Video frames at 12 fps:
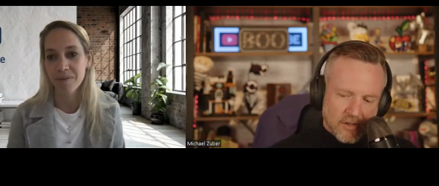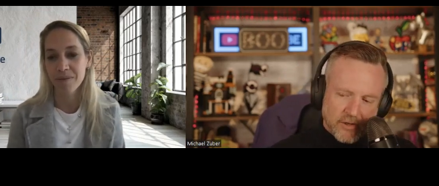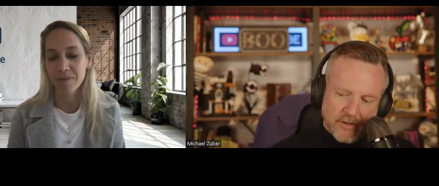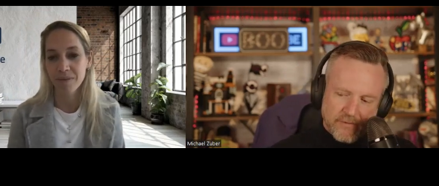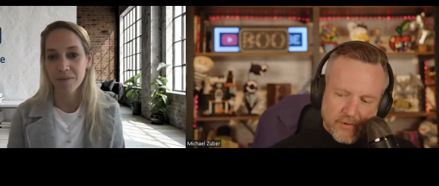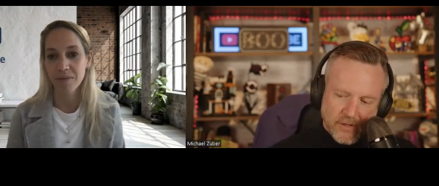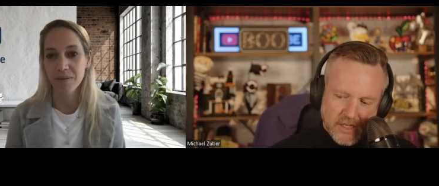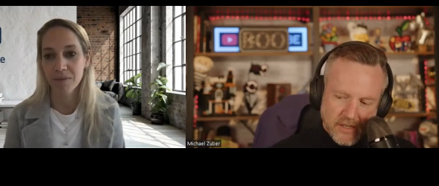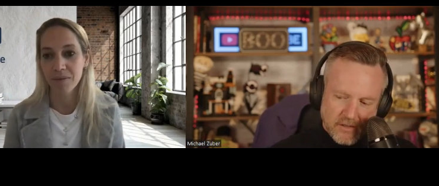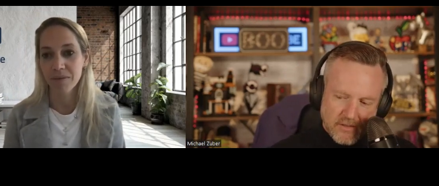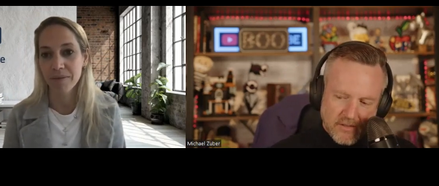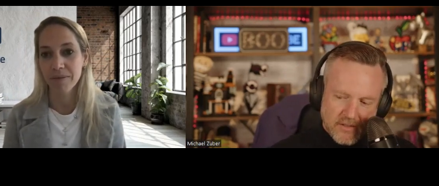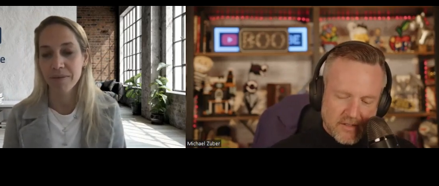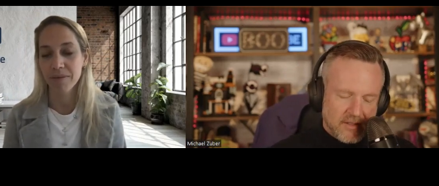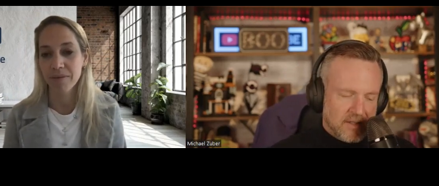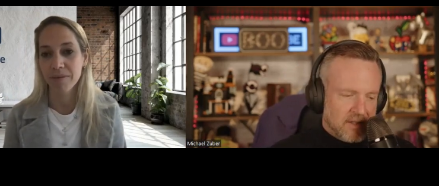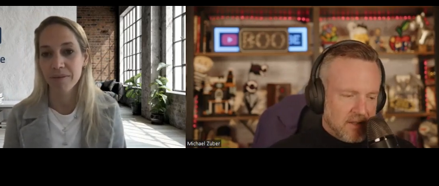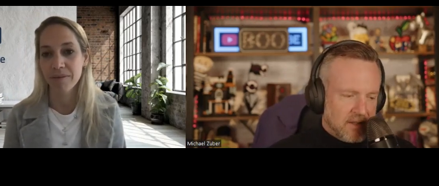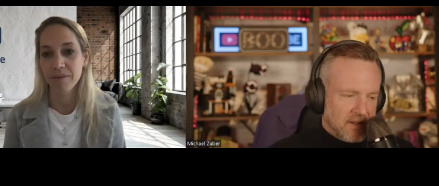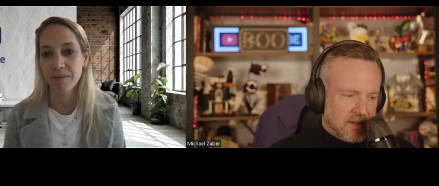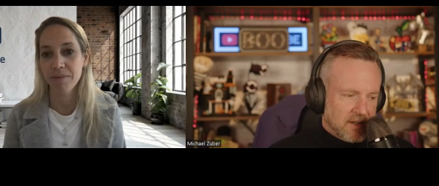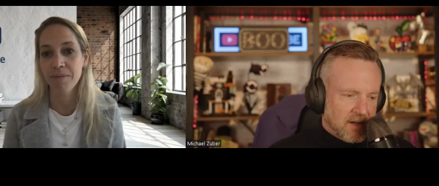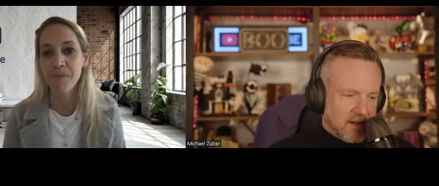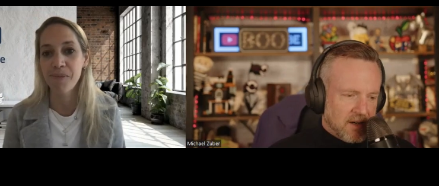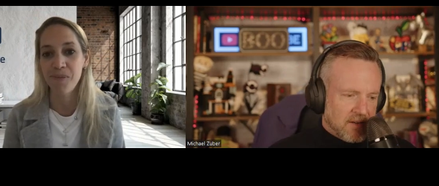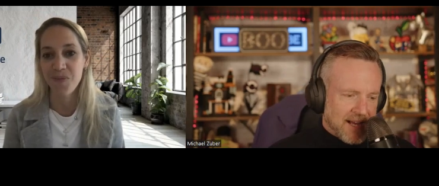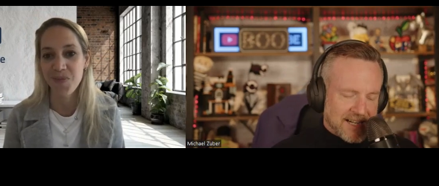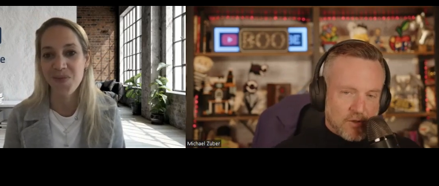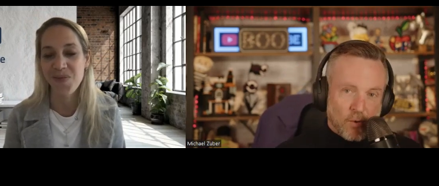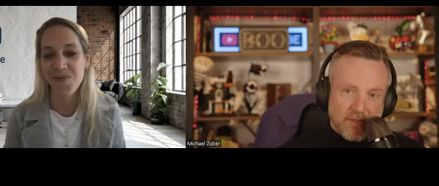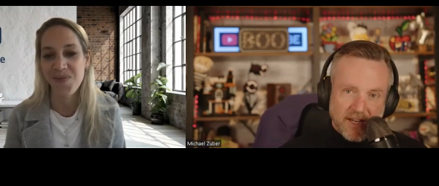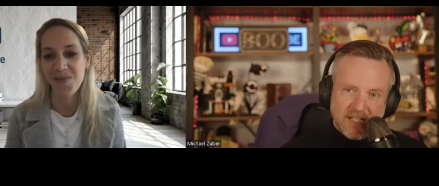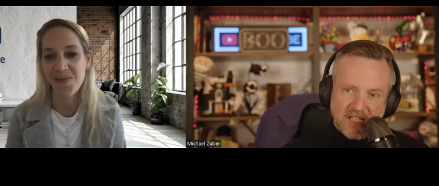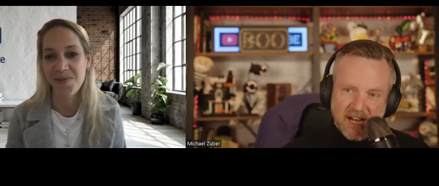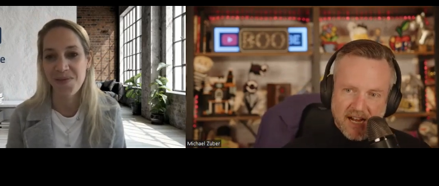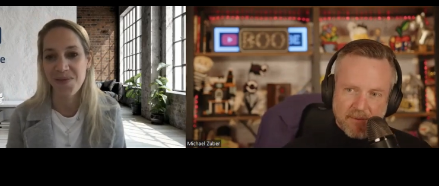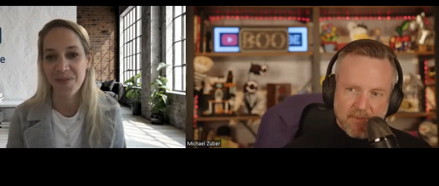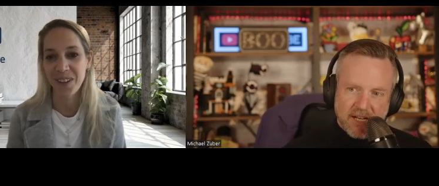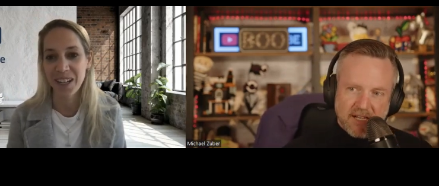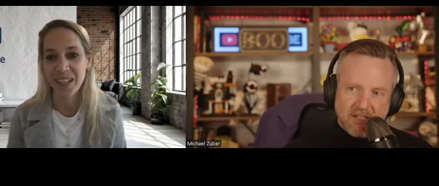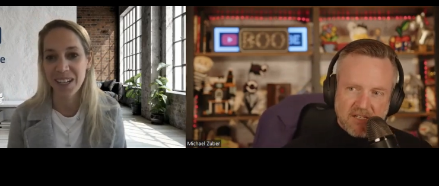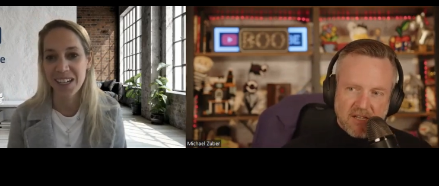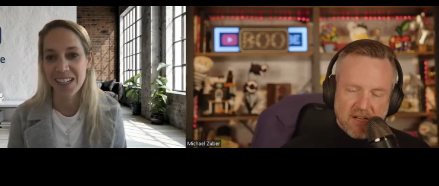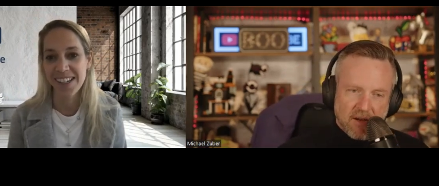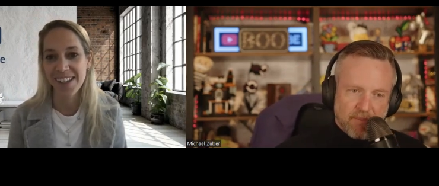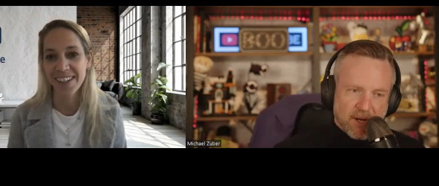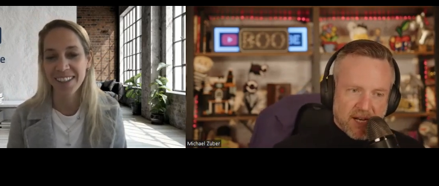Speaker 1: that's looking for deals. Mm-hmm. Uh, that's where the excitement is.